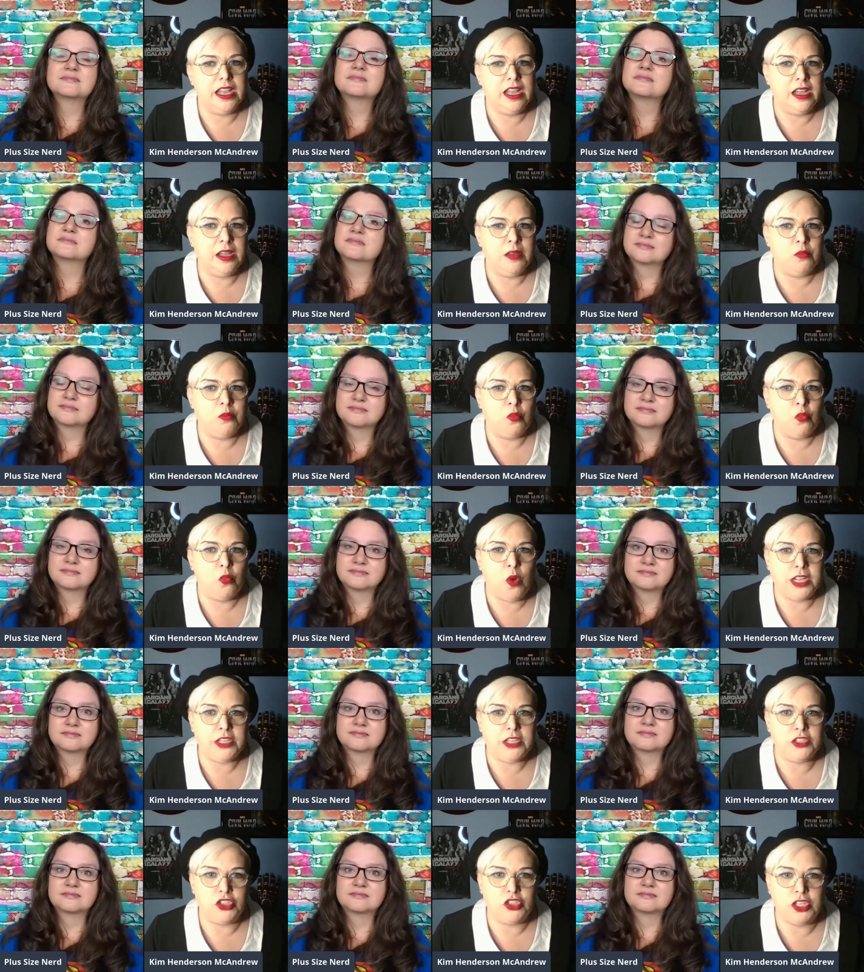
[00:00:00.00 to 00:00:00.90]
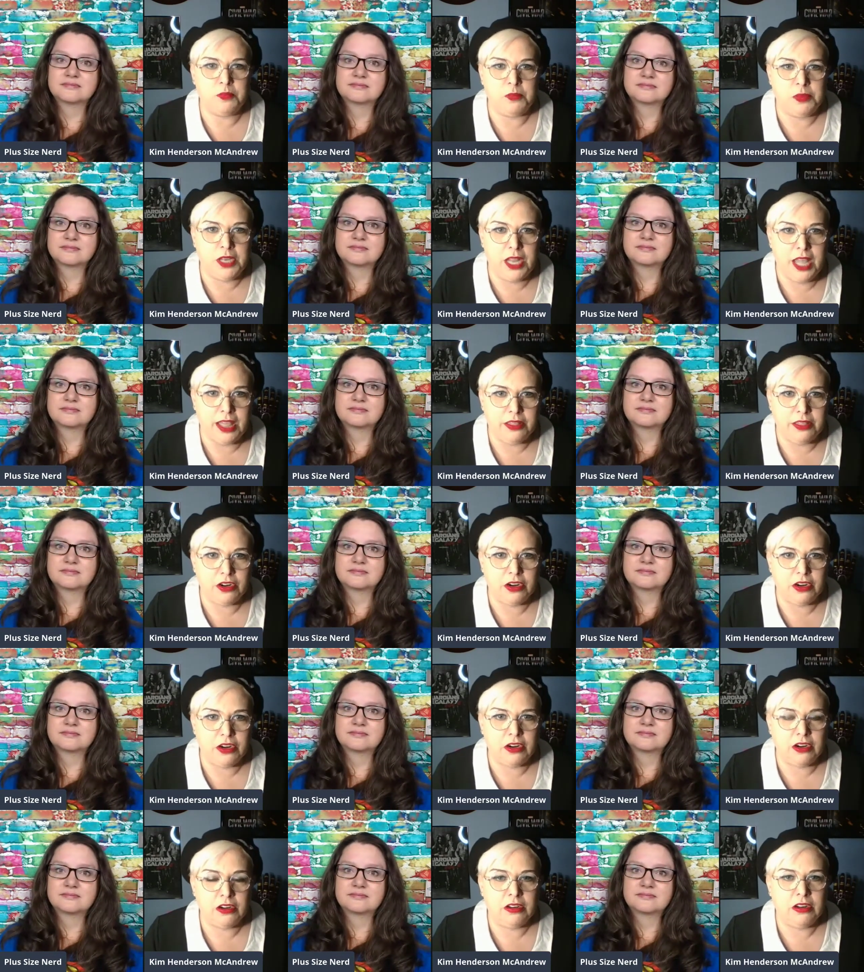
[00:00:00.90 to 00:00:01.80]
Speaker 1: um, White Sheep
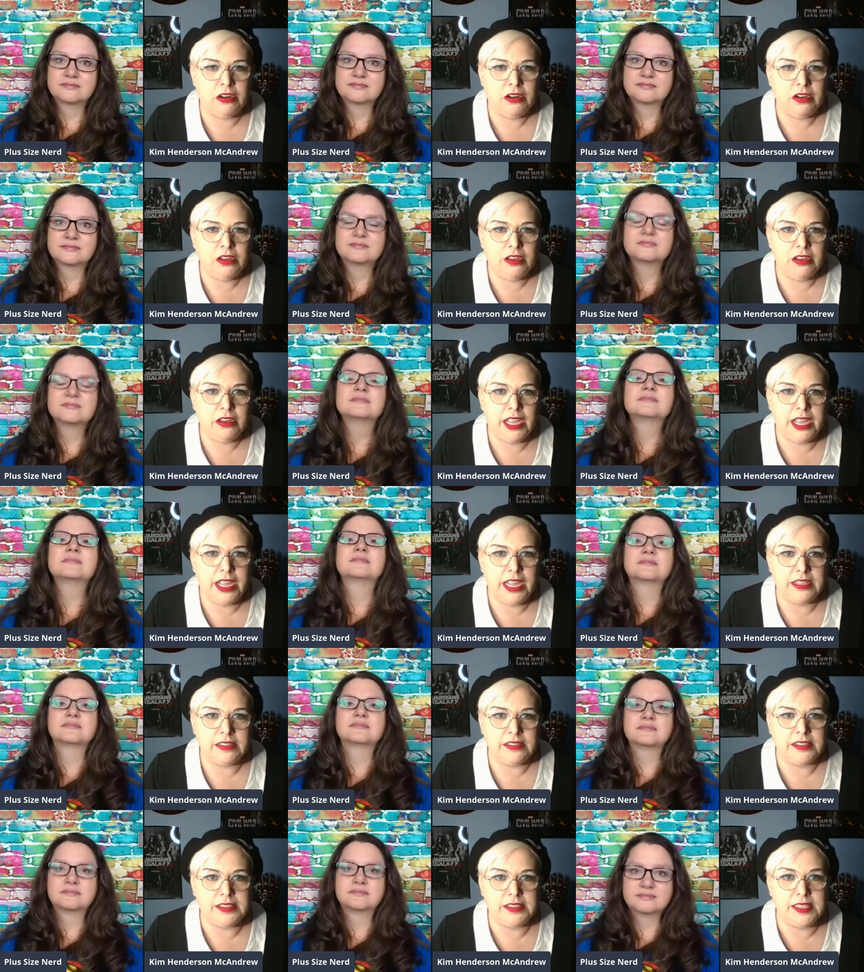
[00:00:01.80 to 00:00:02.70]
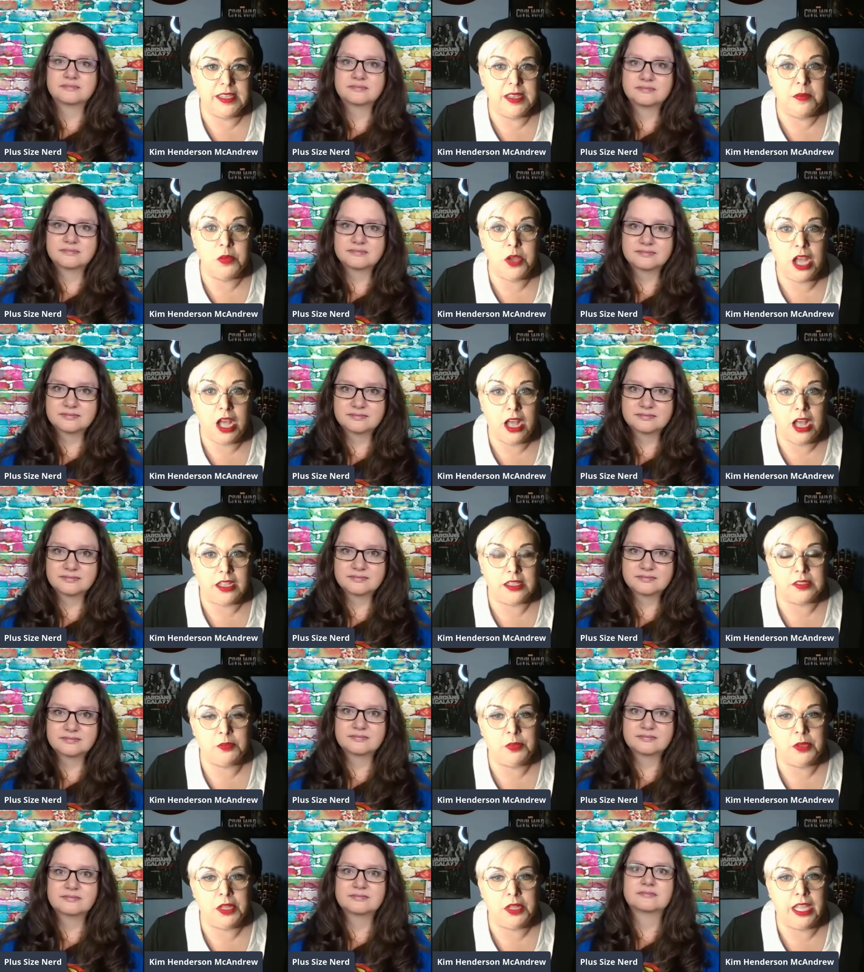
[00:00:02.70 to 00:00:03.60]
Leather, and Sim
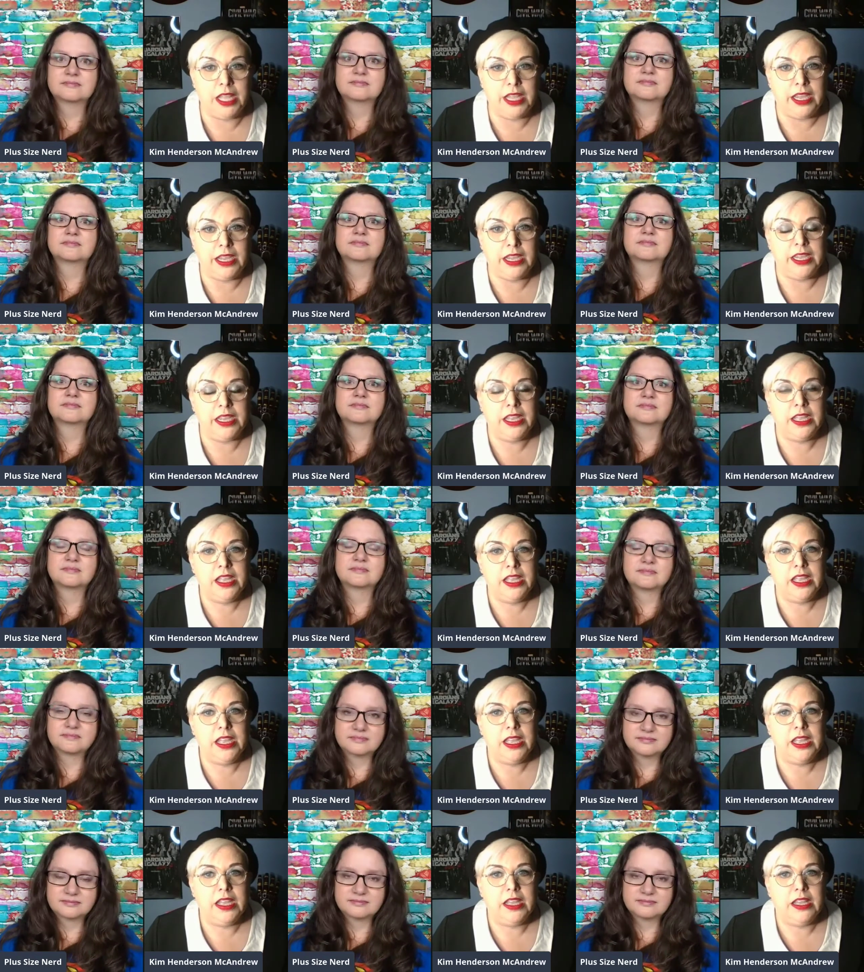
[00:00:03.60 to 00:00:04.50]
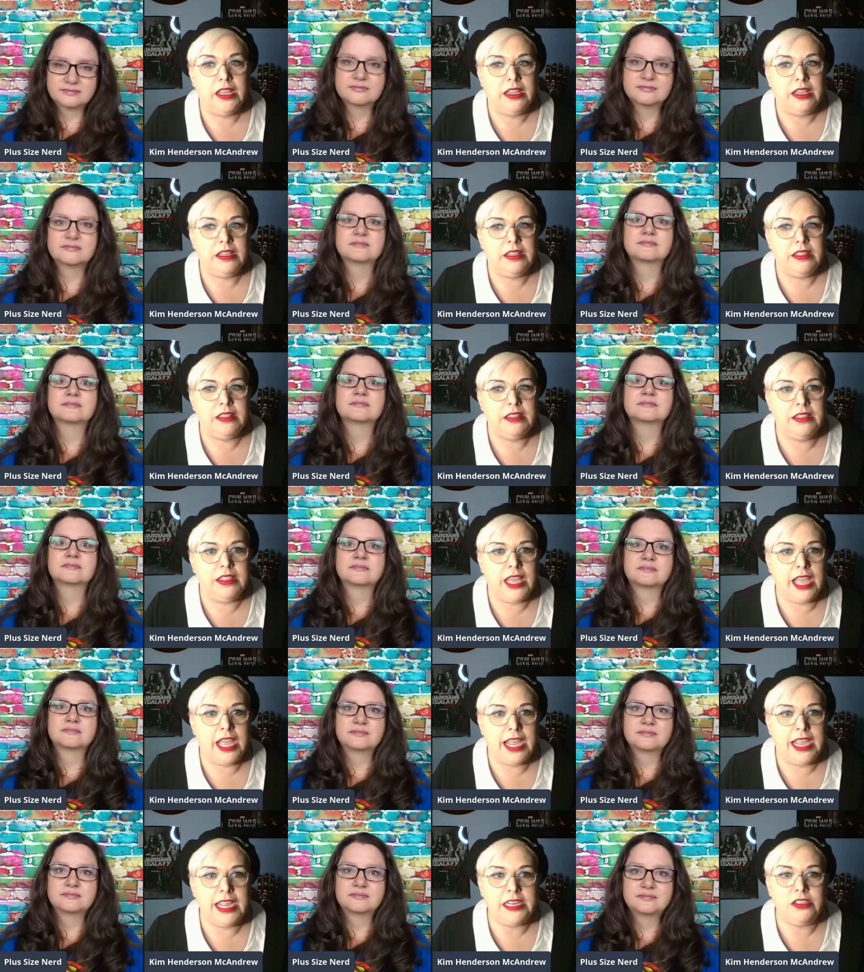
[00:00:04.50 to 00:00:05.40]
Cosplay,
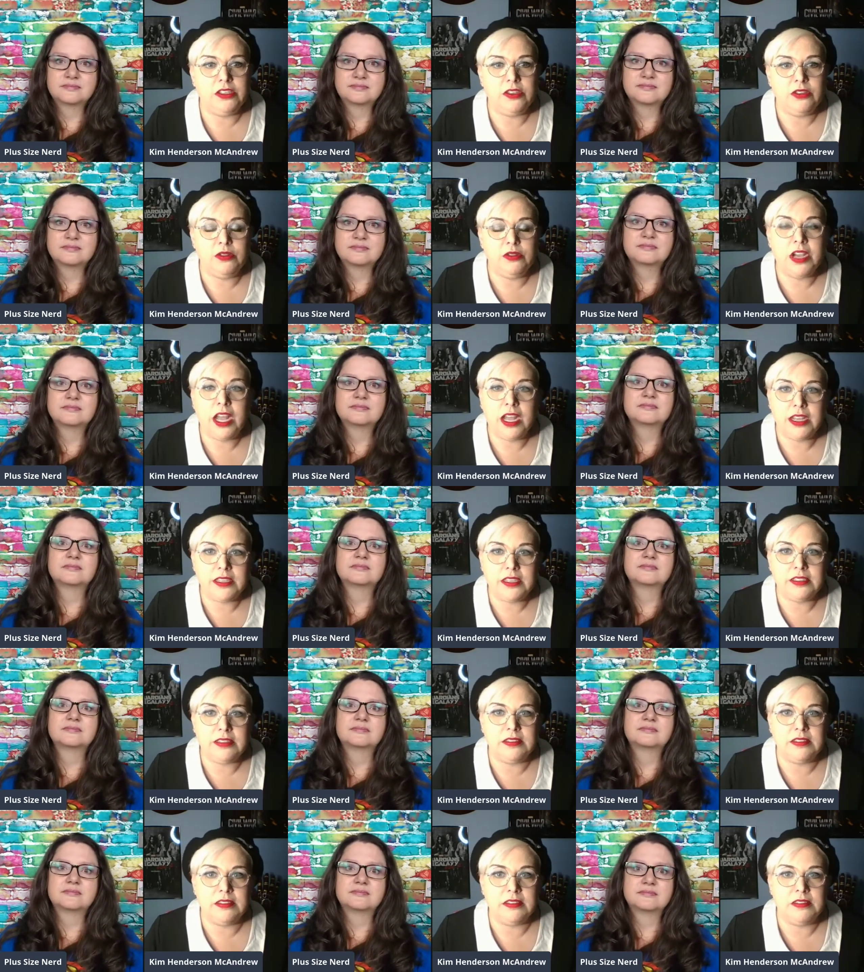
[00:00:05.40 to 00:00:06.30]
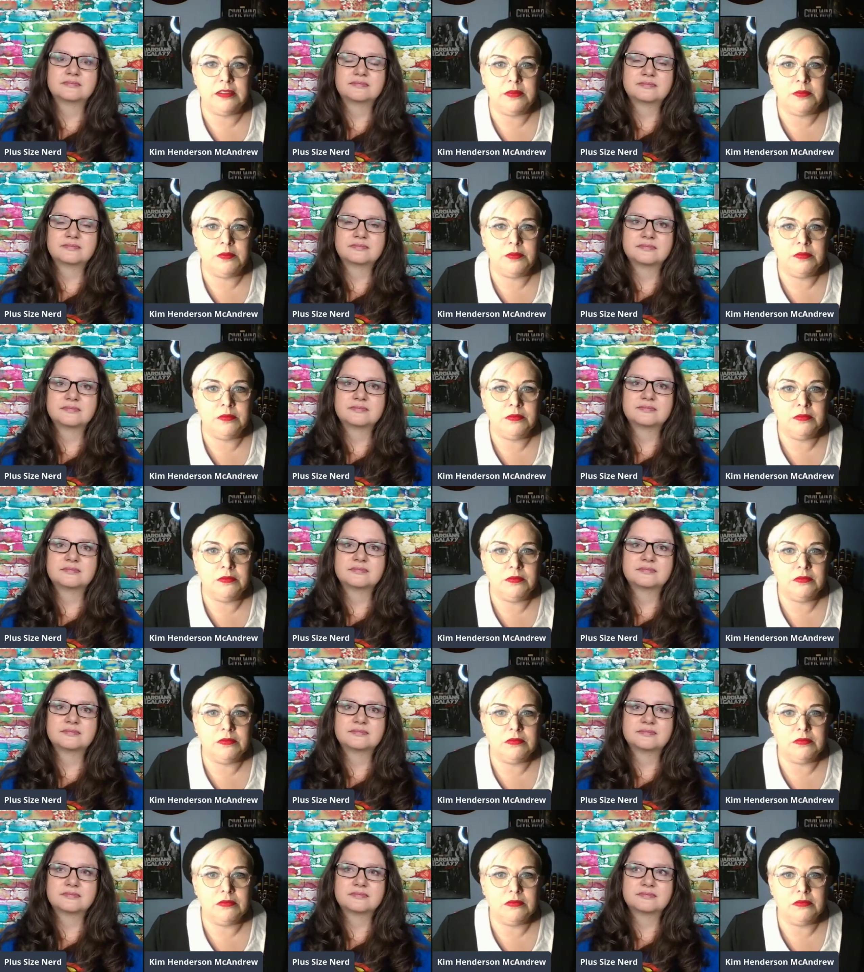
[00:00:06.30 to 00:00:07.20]
they do custom
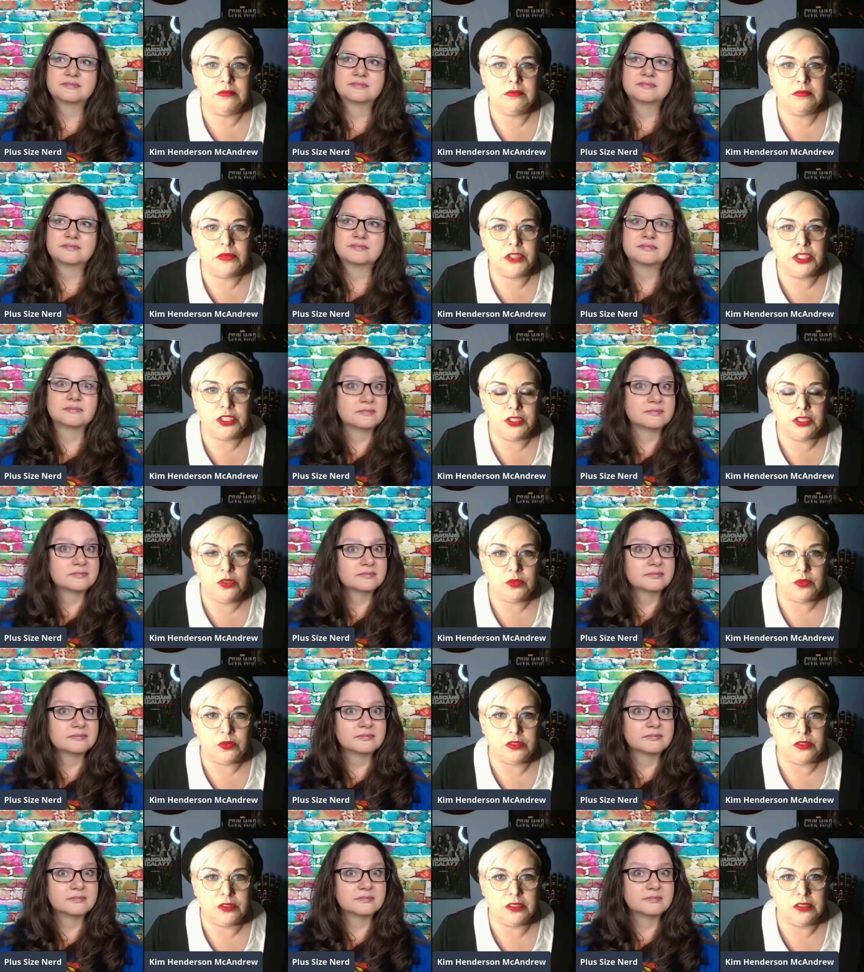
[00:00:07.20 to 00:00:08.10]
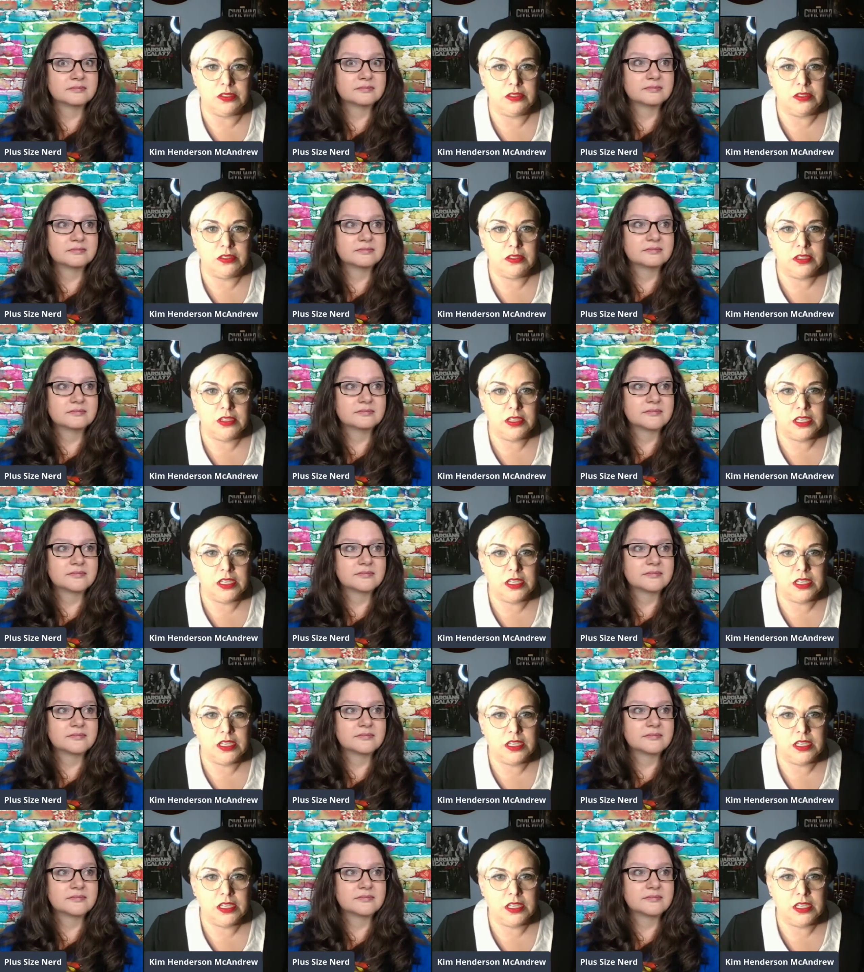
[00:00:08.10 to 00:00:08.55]
suits.